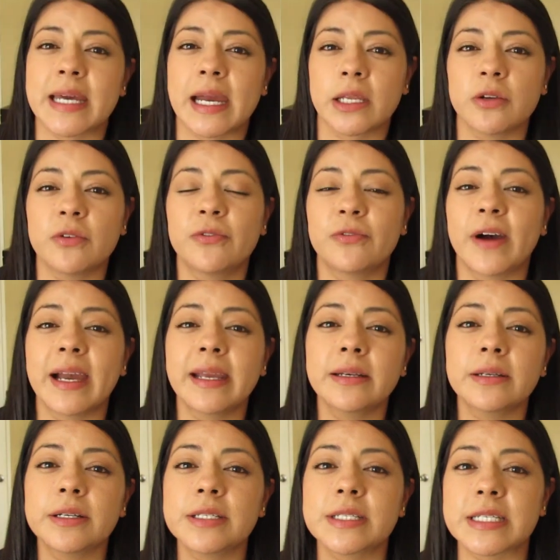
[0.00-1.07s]
that you
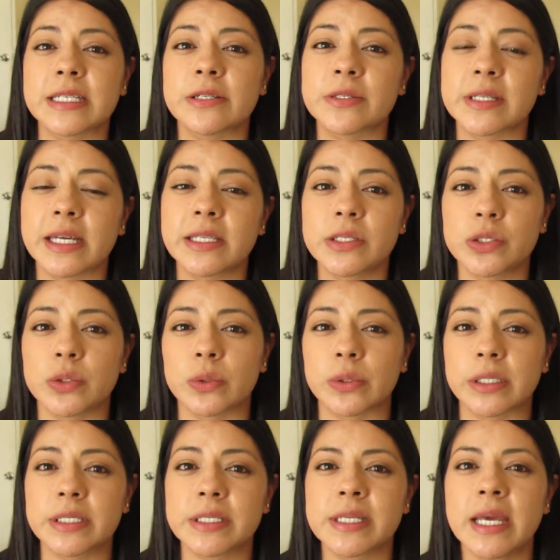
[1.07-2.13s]
find good deals at
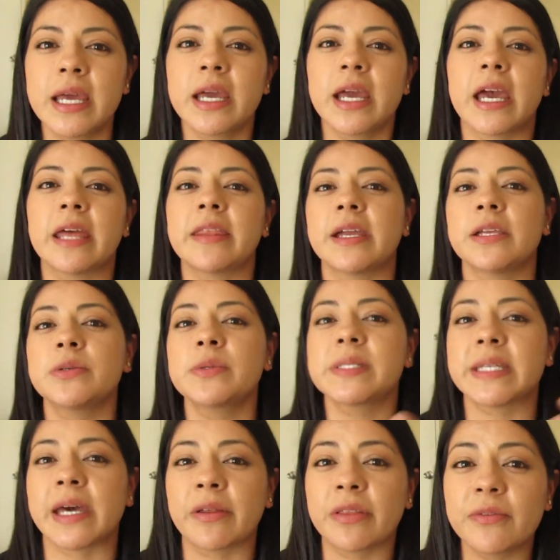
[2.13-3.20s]
stores and then you
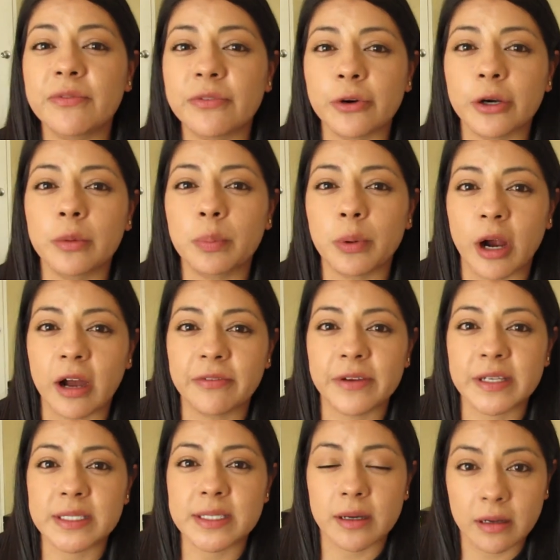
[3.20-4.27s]
sell them for a
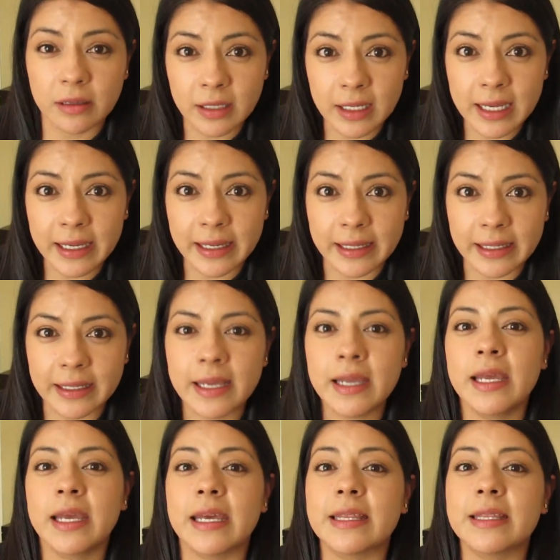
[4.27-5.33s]
profit online.
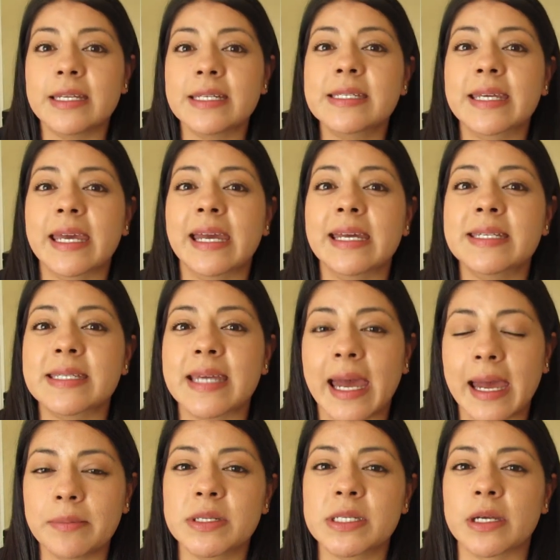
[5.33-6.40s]
In this case,
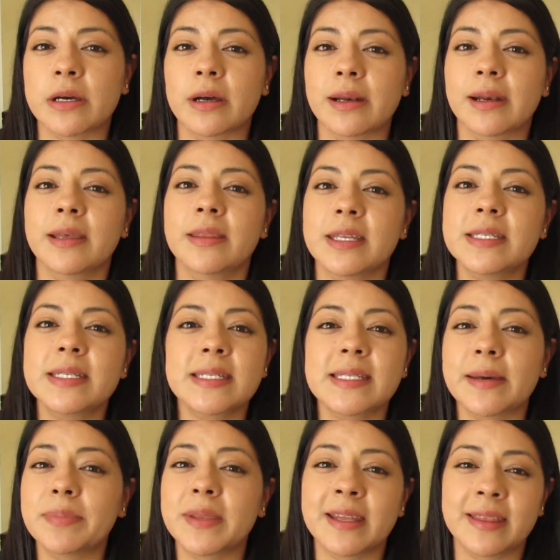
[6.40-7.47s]
Amazon. This is
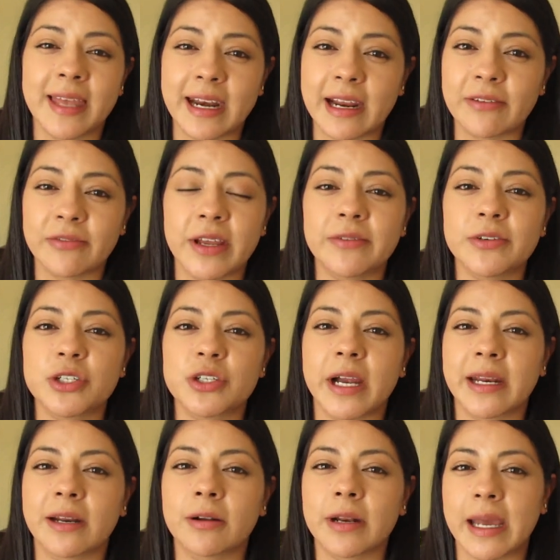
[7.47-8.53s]
something that I've never
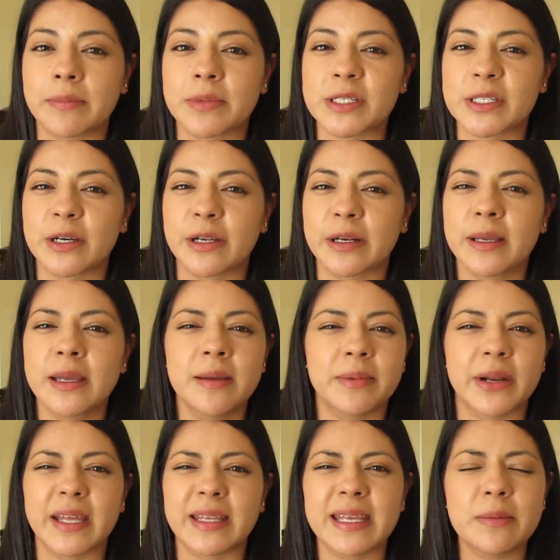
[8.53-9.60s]
tried on Amazon,
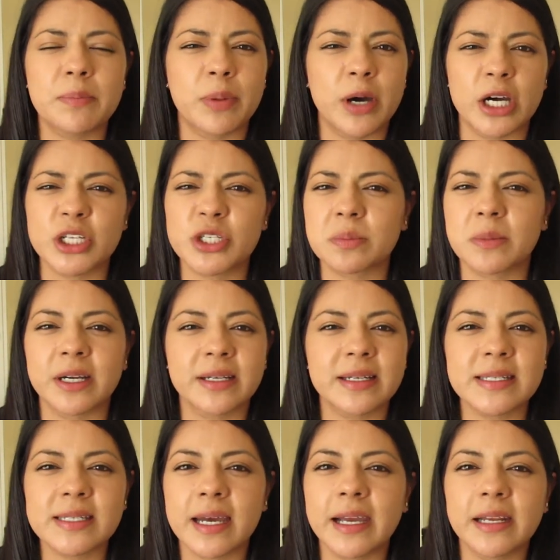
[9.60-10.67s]
but I think Poshmark
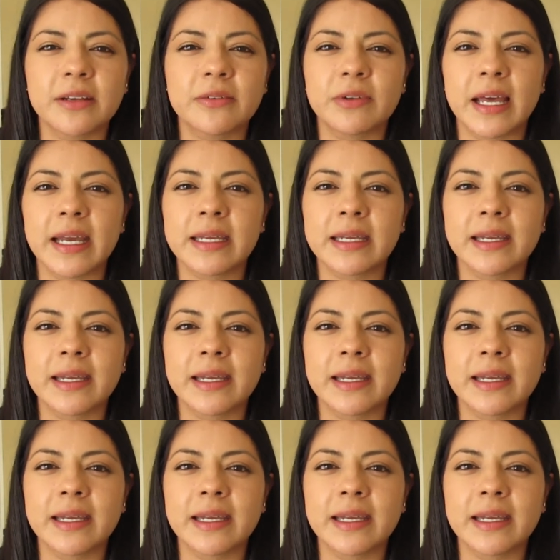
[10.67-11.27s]
is kind of like